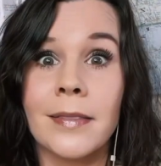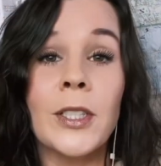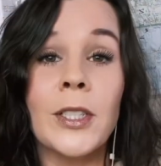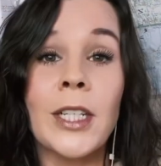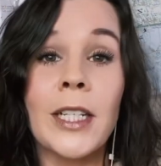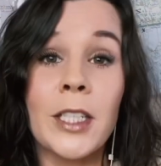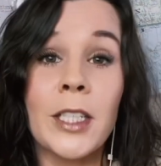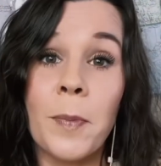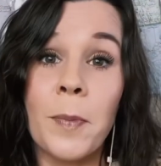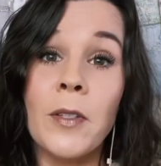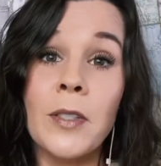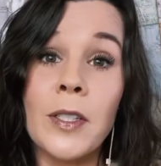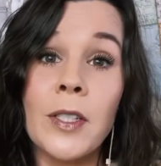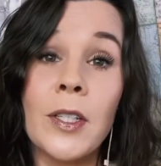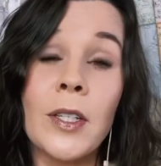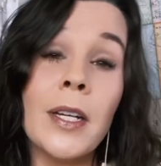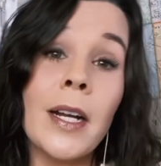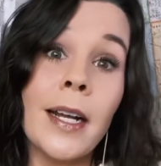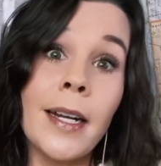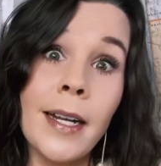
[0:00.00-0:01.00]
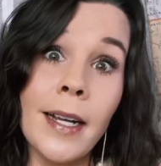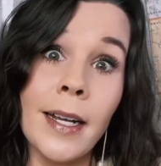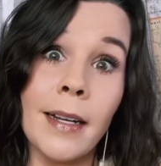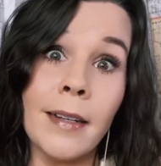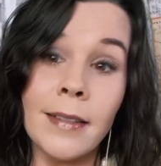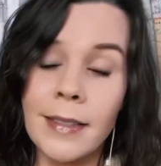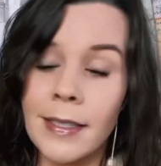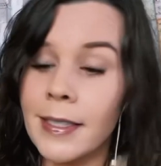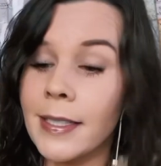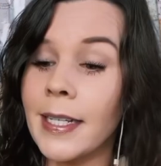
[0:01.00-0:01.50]
which I suppose is a good idea,
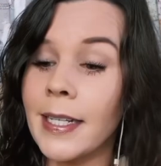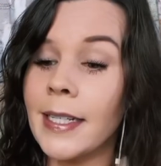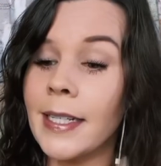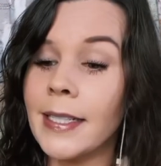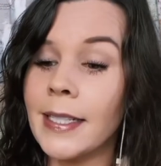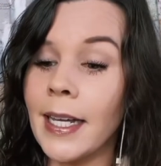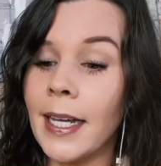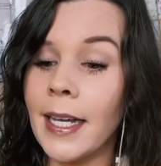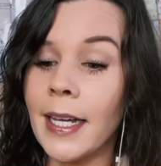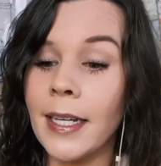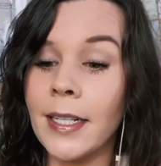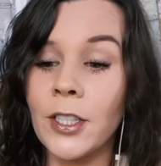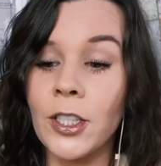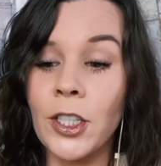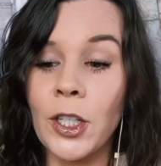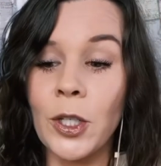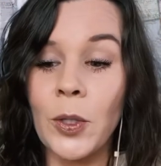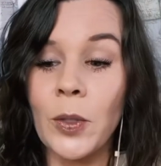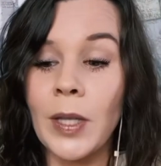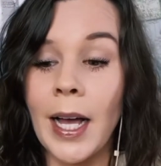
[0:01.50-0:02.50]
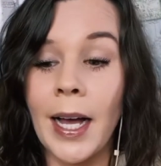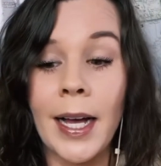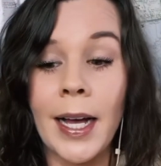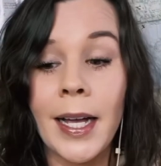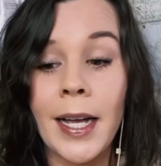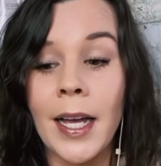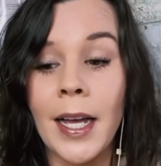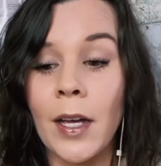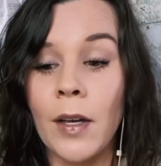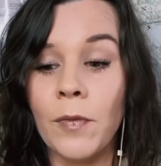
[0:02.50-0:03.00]
since in
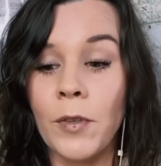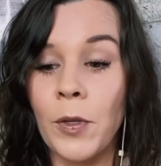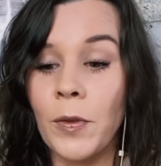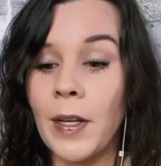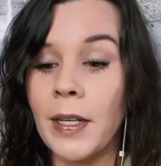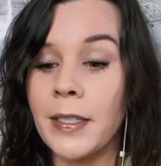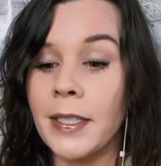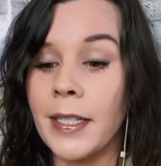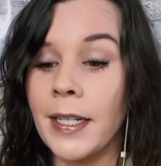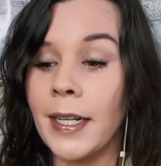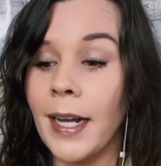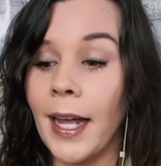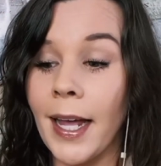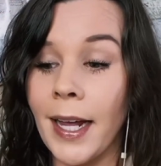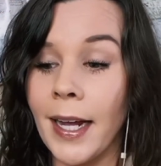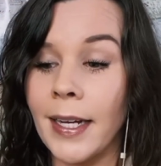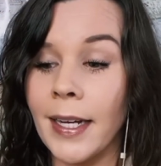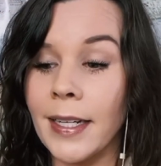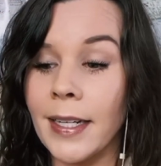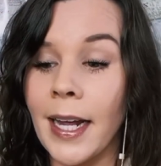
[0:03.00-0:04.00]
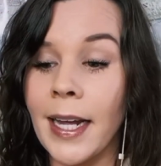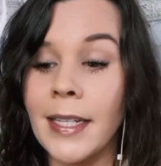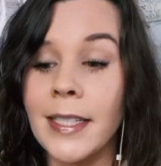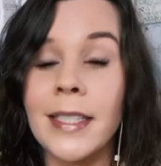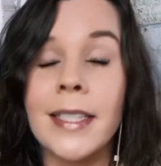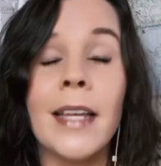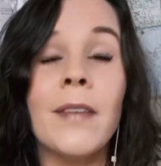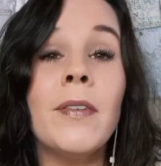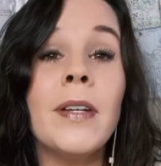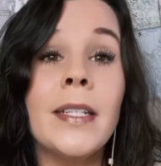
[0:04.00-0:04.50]
July of 2008, a
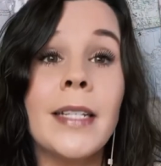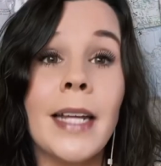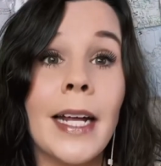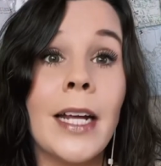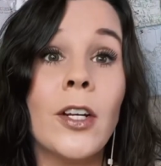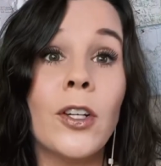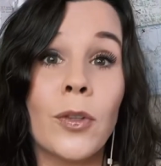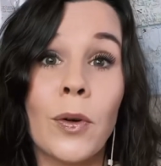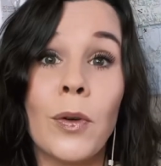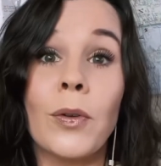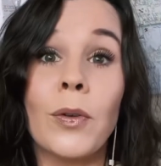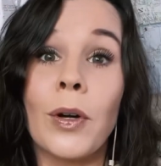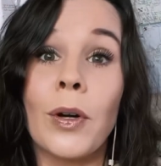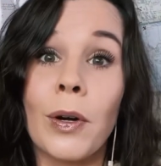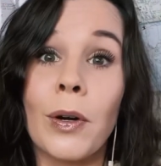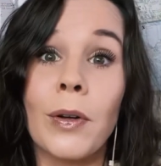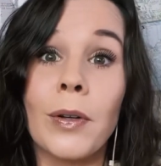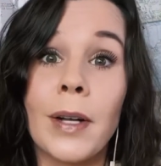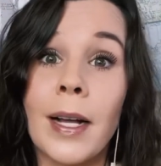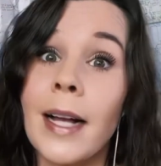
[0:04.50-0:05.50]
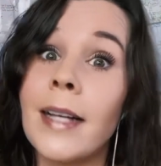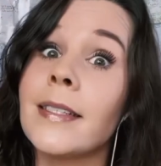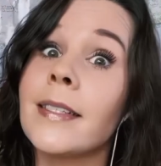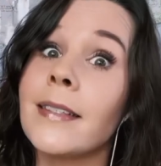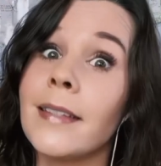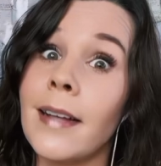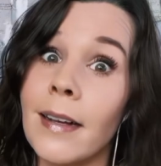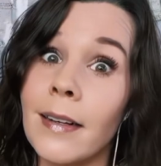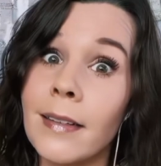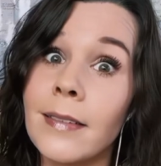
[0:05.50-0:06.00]
17-year-old girl got
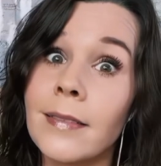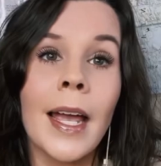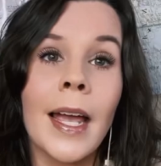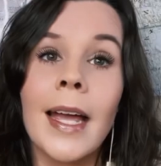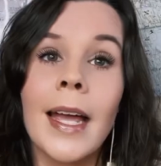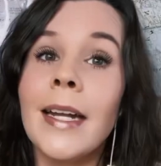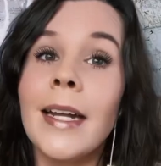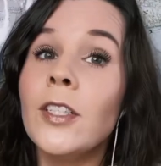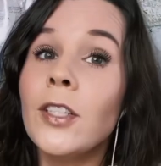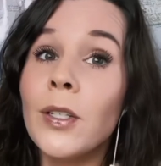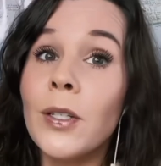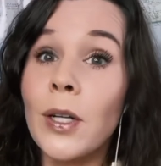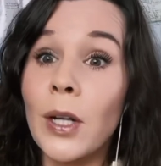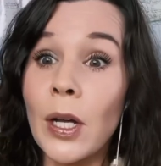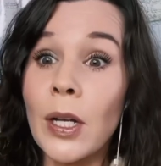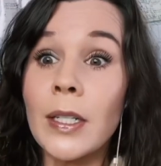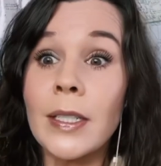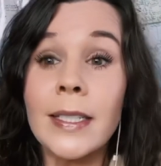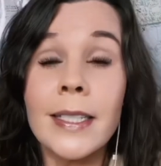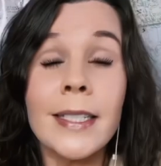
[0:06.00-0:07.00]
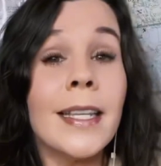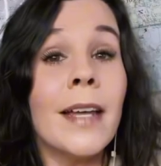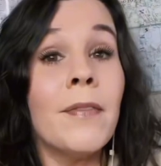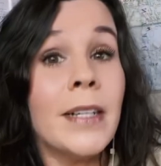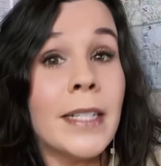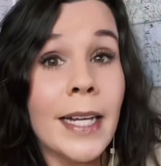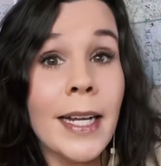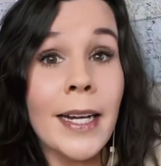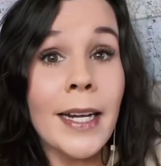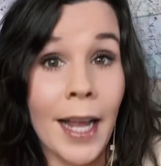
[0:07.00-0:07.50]
stuck. And it took
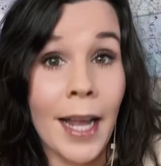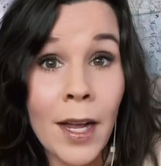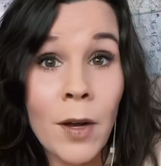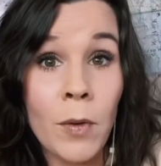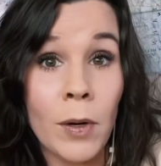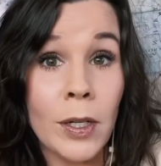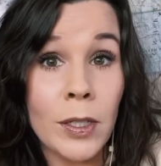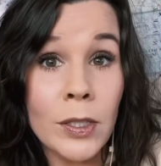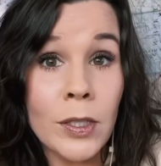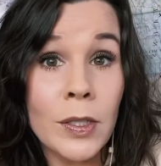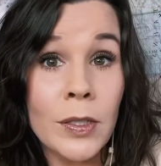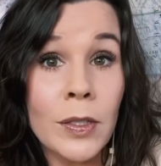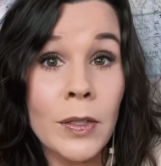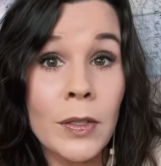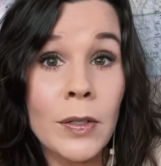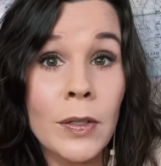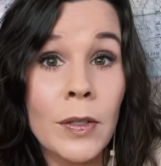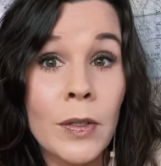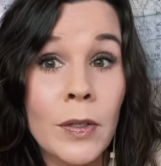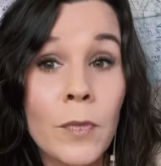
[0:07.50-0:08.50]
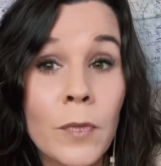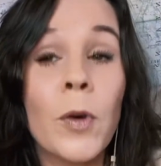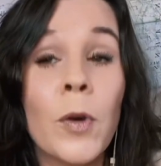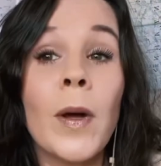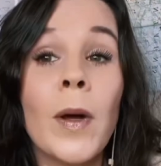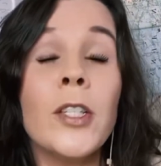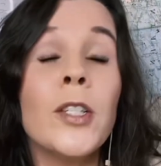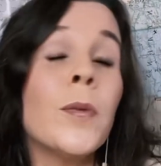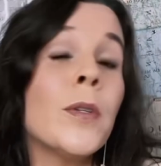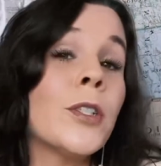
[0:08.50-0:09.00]
17 hours for
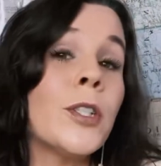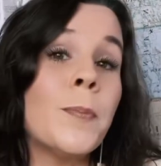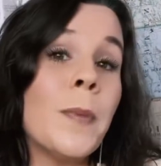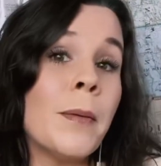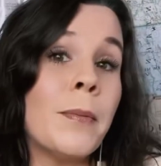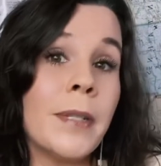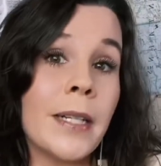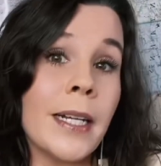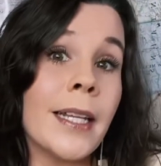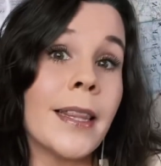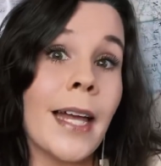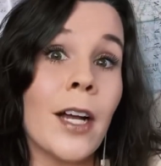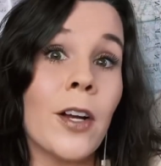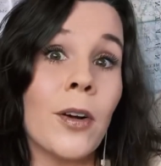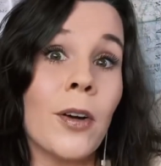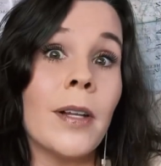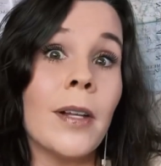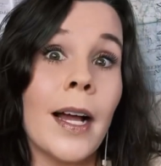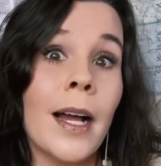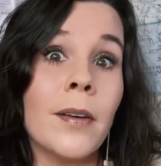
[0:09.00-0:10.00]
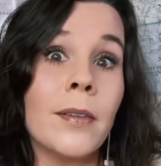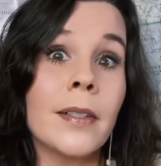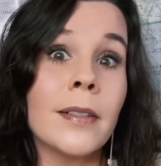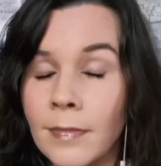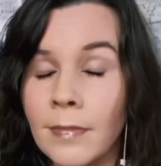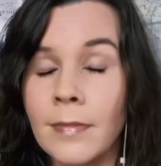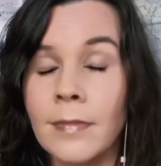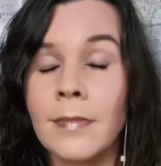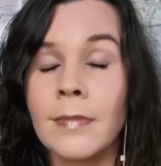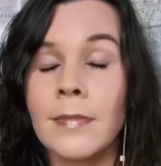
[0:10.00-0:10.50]
rescuers to be able to get that girl out.
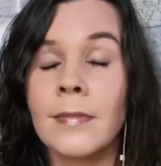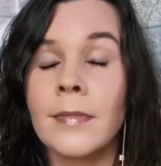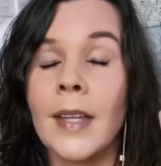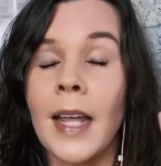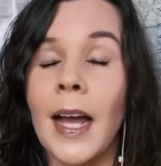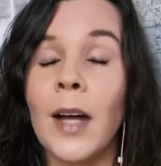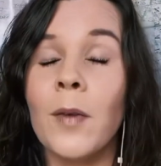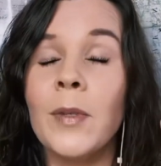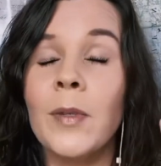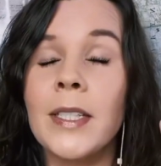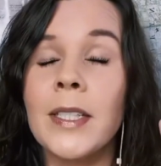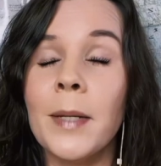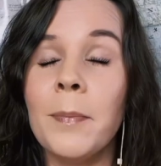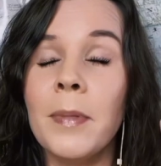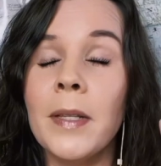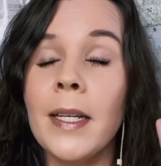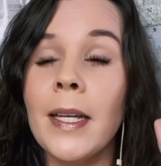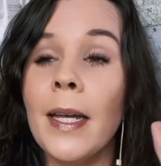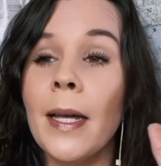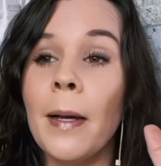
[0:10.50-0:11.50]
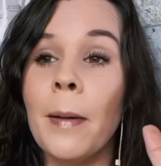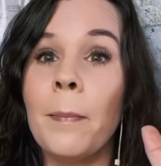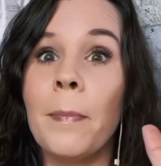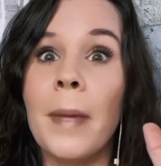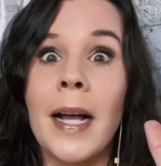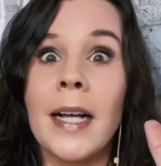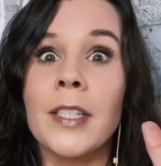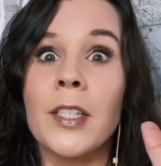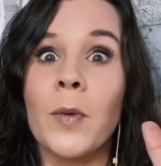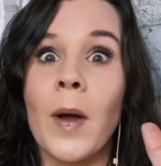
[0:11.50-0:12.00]
I would simply
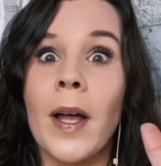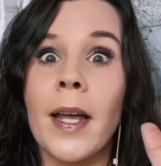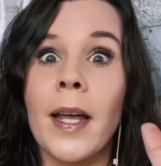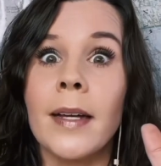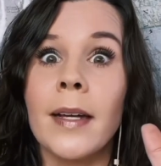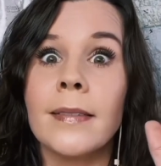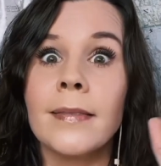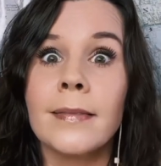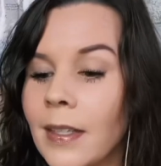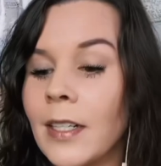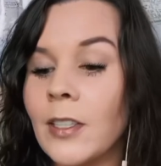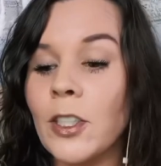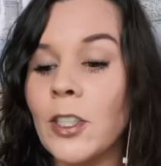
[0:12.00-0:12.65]
pass away. There's the